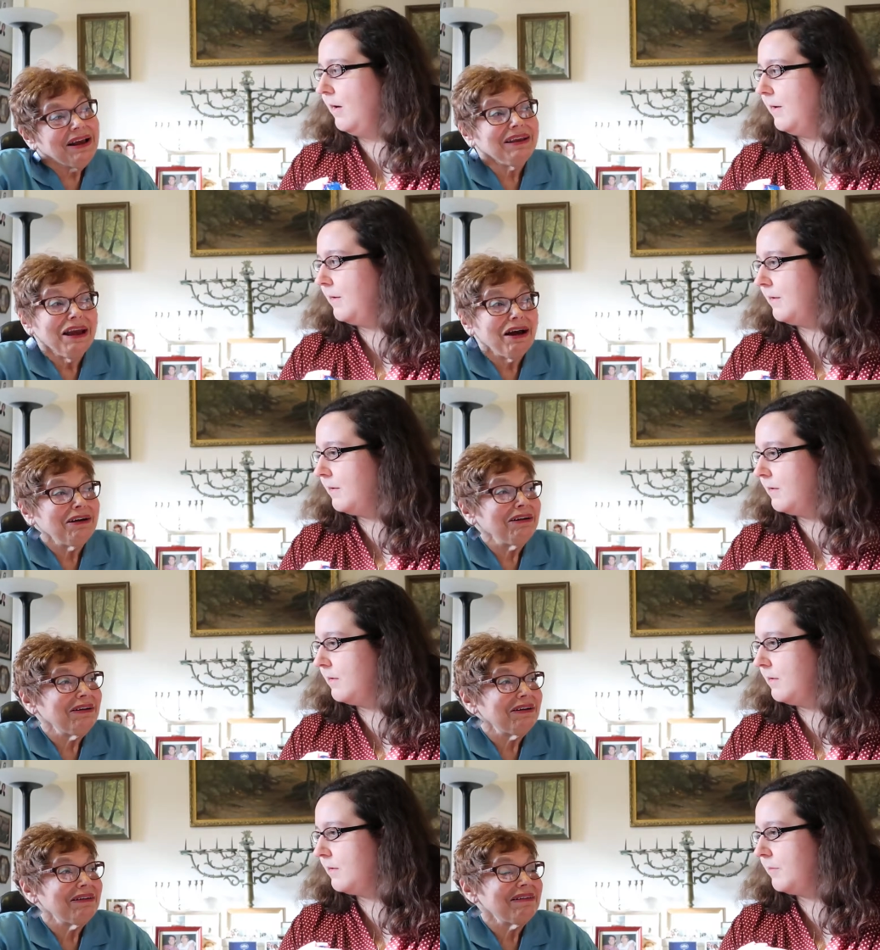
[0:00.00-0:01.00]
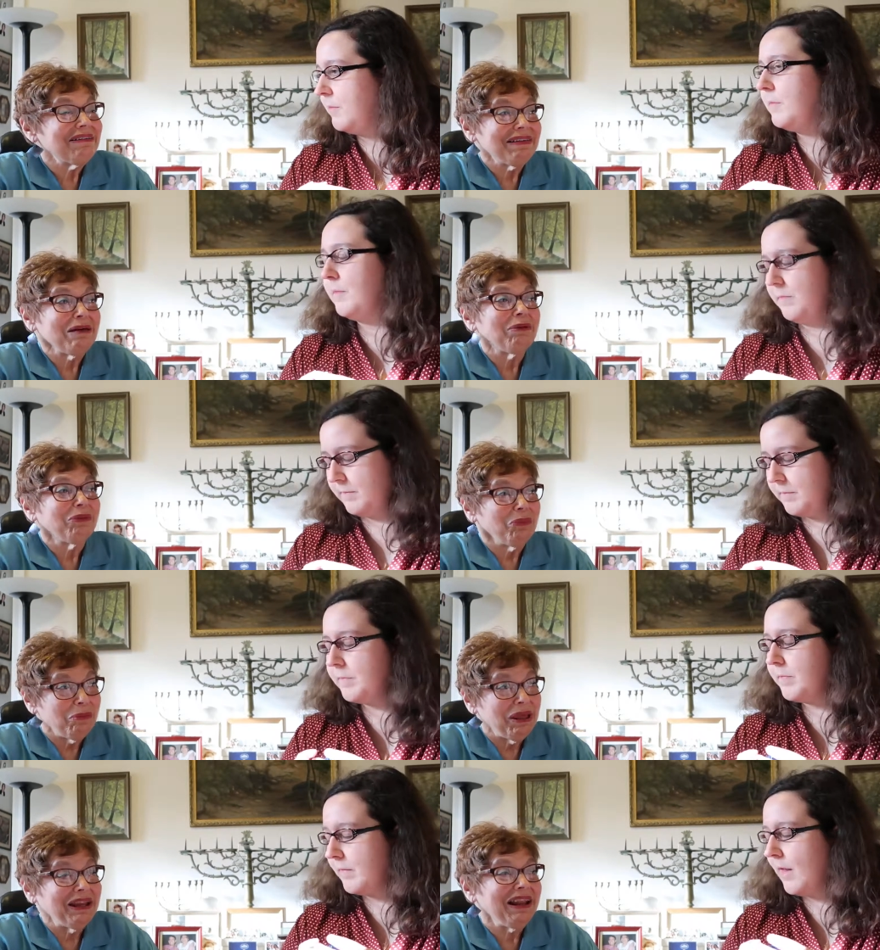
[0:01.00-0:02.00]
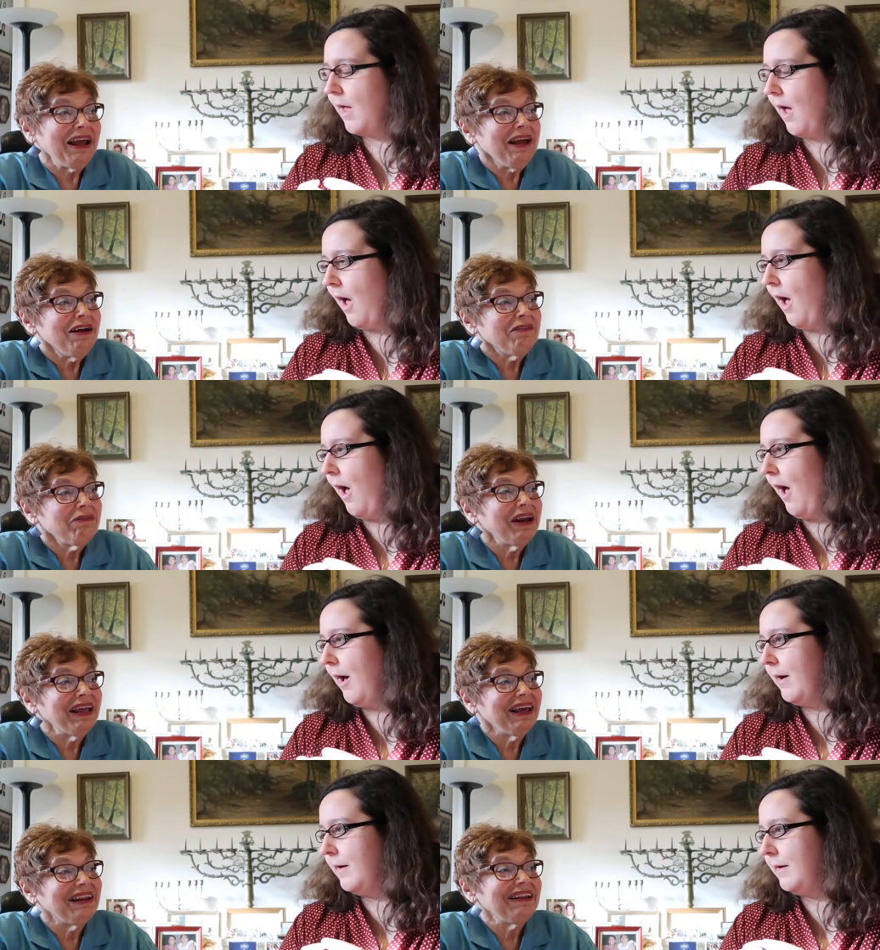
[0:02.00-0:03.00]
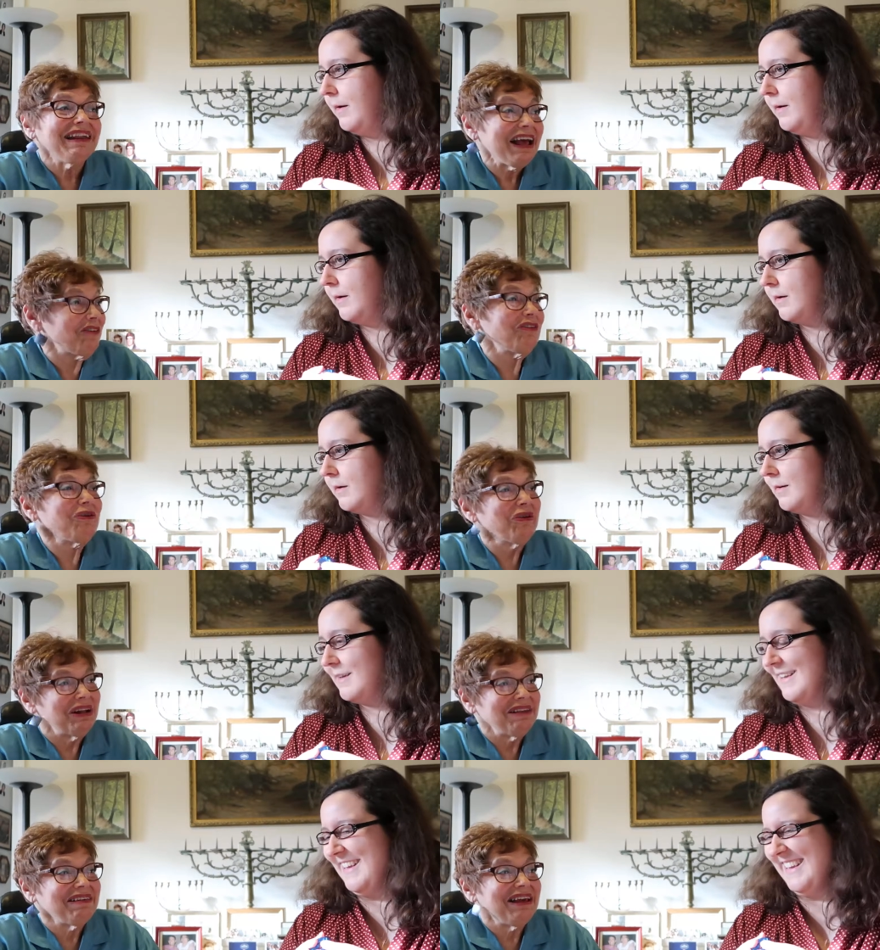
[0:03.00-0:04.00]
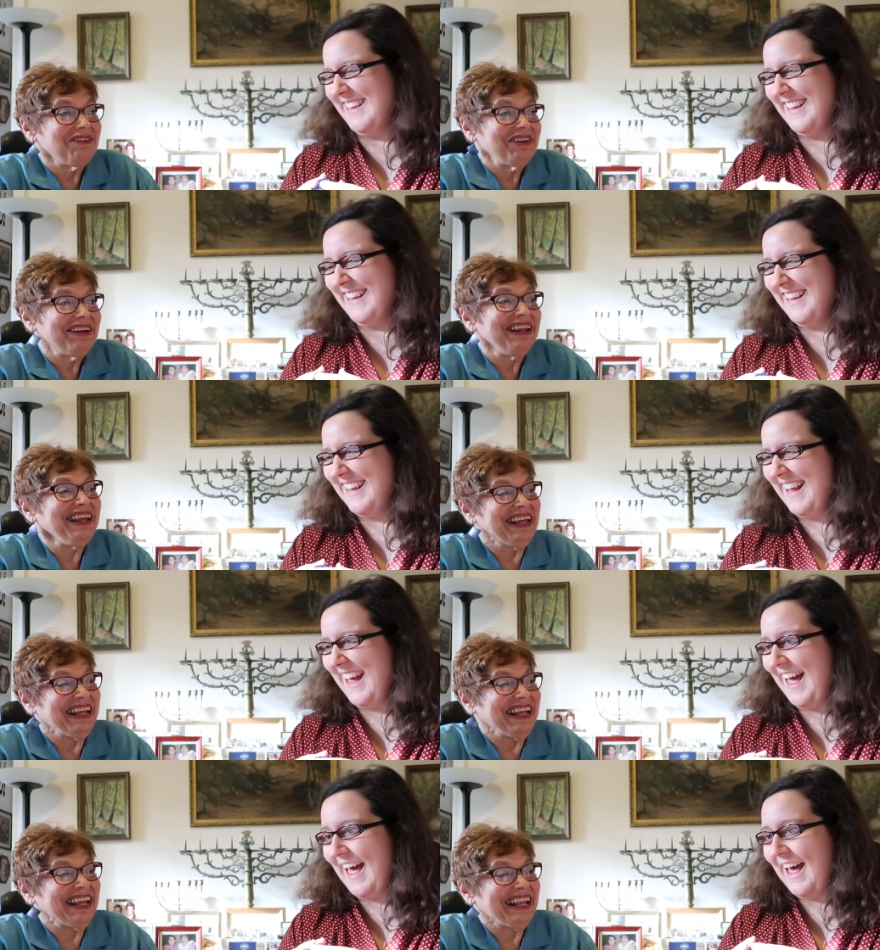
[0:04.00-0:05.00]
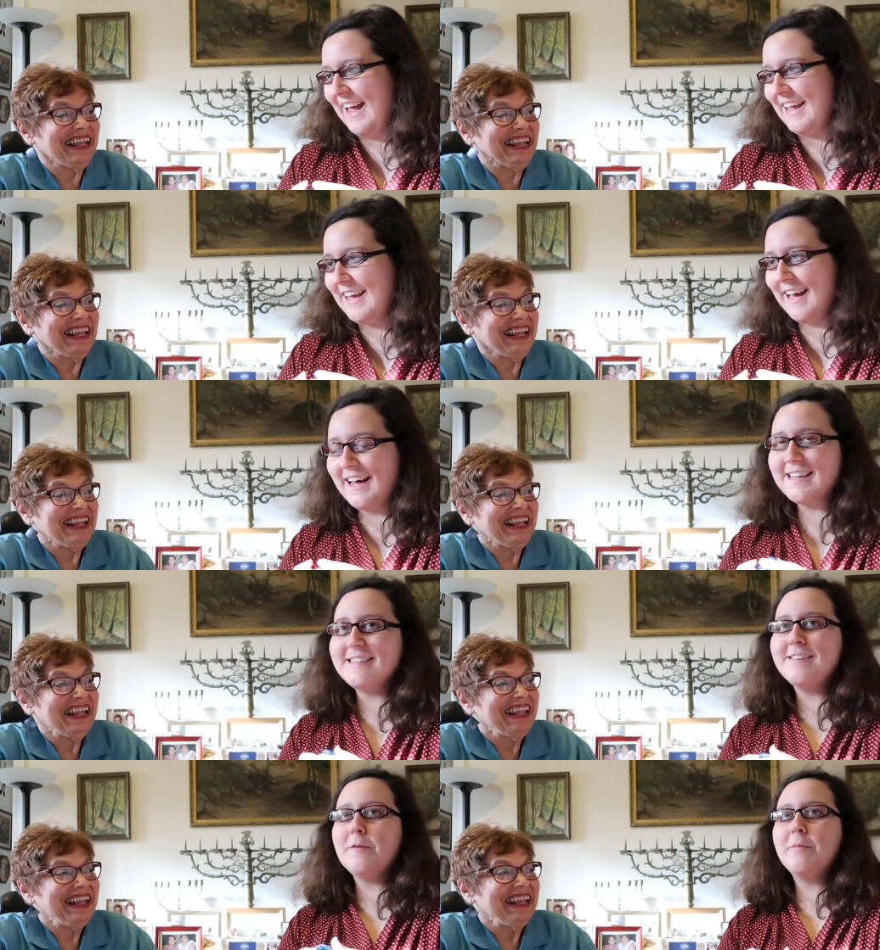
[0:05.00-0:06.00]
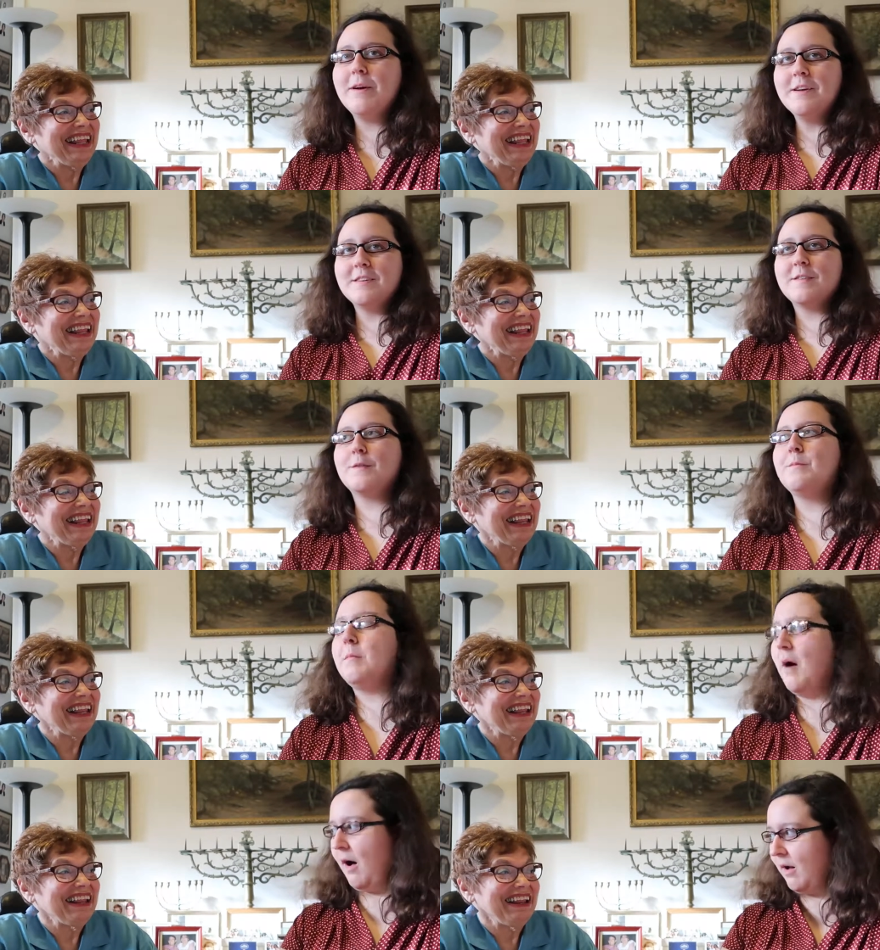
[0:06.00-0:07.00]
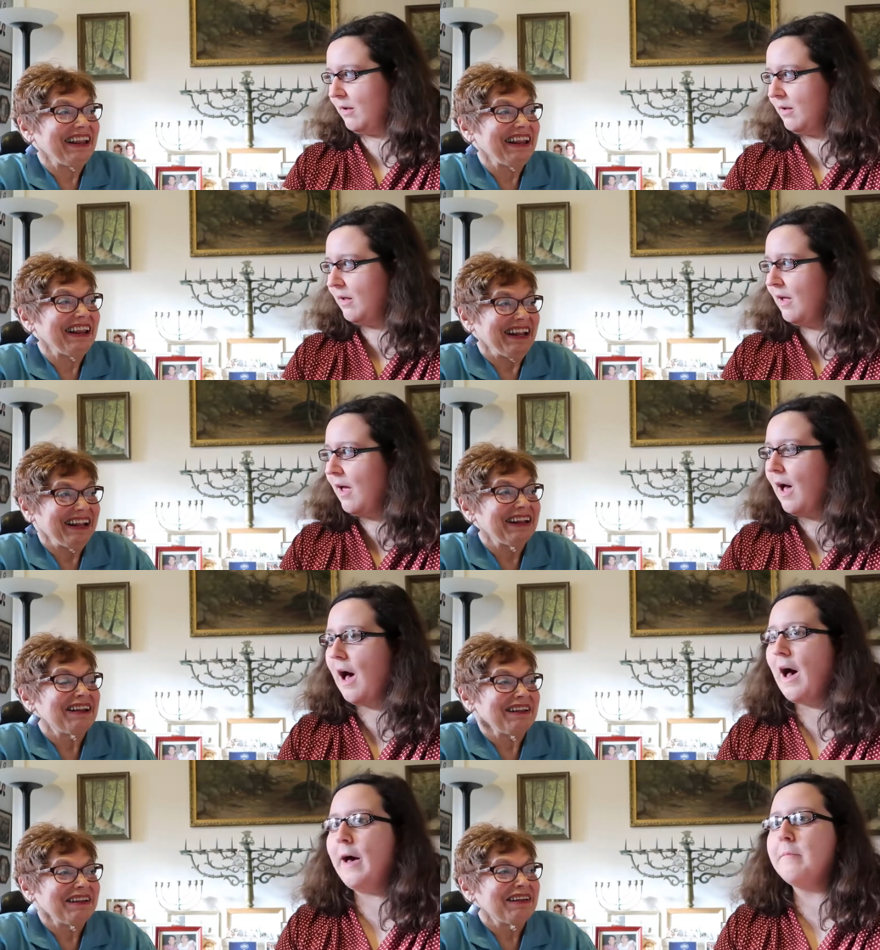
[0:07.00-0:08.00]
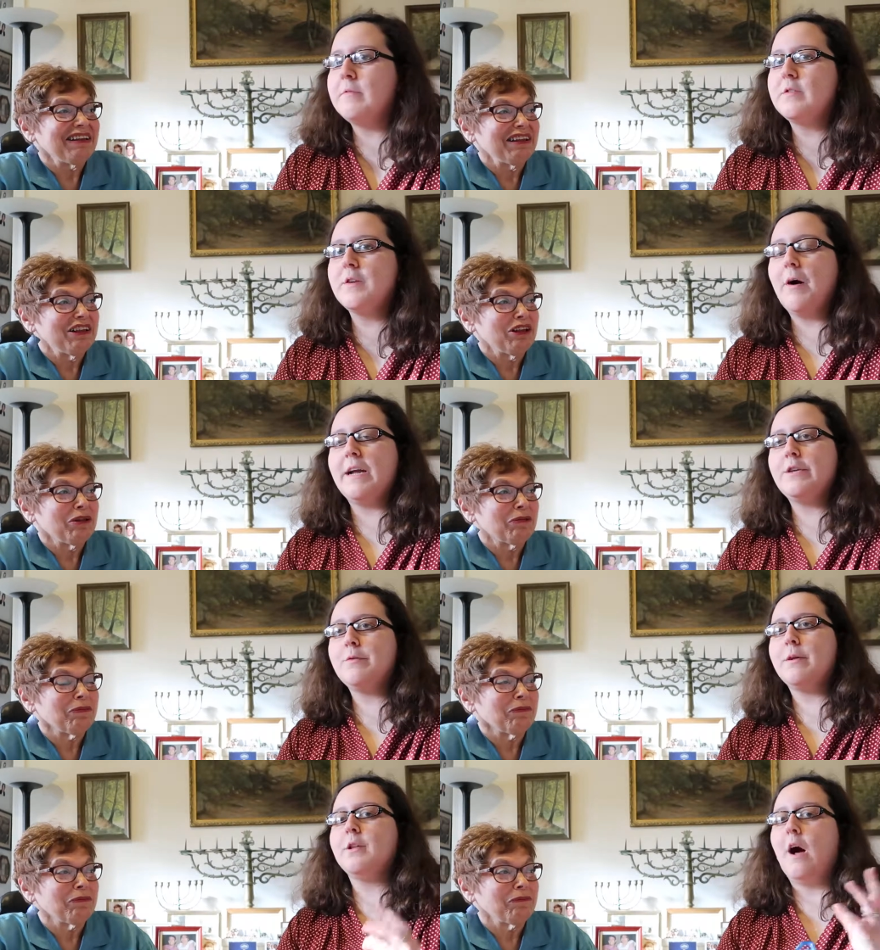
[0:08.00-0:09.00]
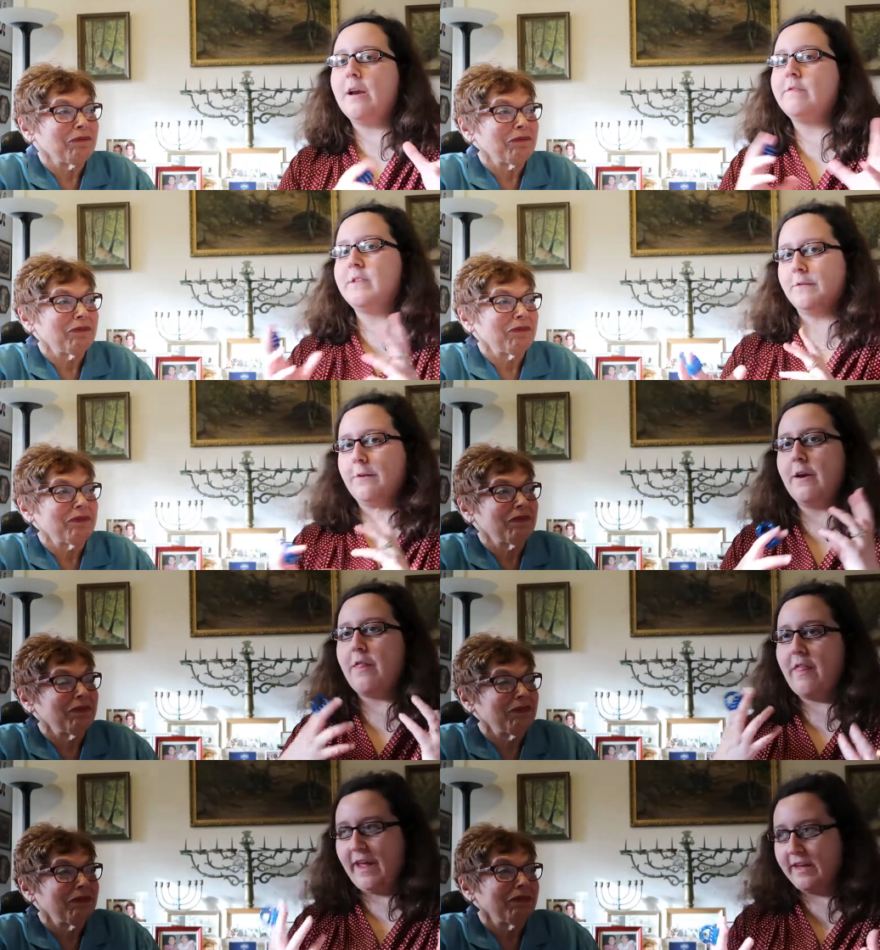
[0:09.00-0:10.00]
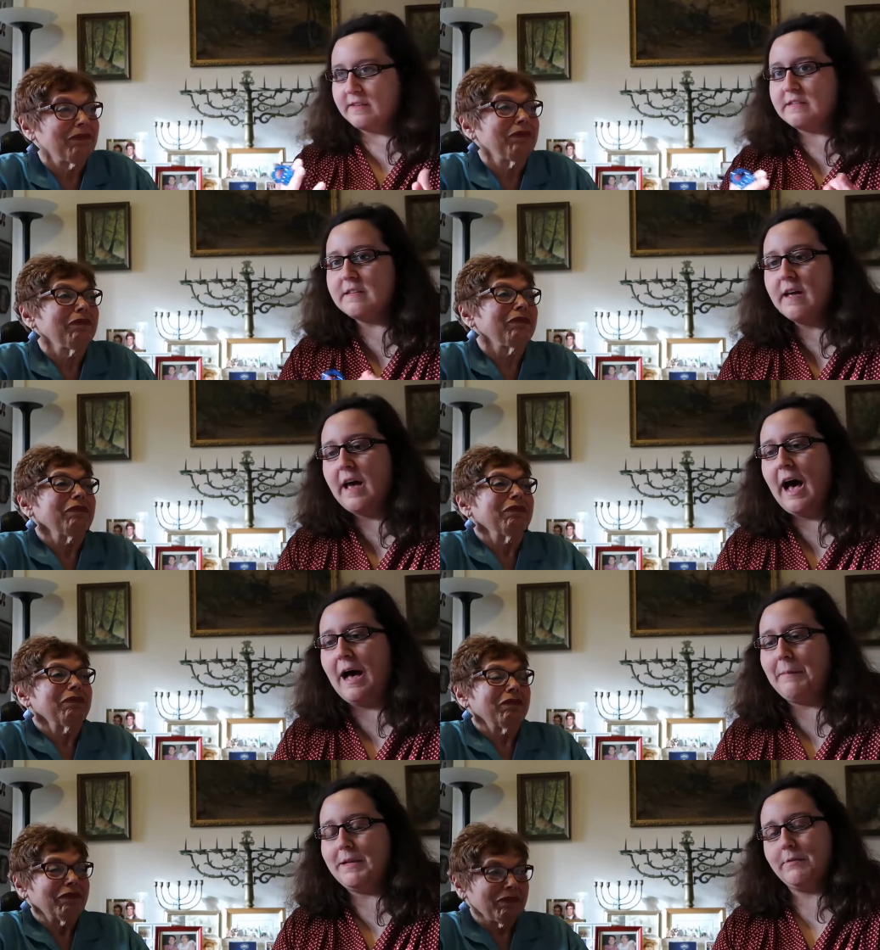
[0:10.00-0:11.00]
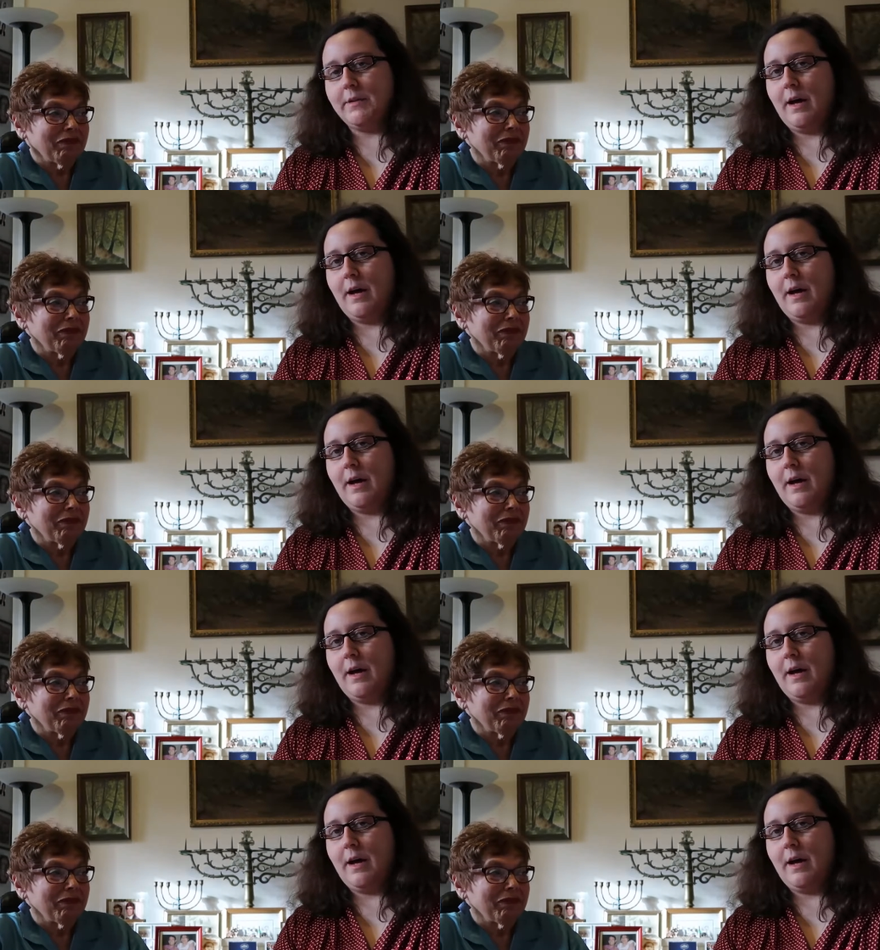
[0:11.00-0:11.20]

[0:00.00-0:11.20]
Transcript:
Speaker 1: a young disabled woman running a national organization.
Speaker 2: Yeah, so we're small. Um, so I do a lot of different things. Um, I do a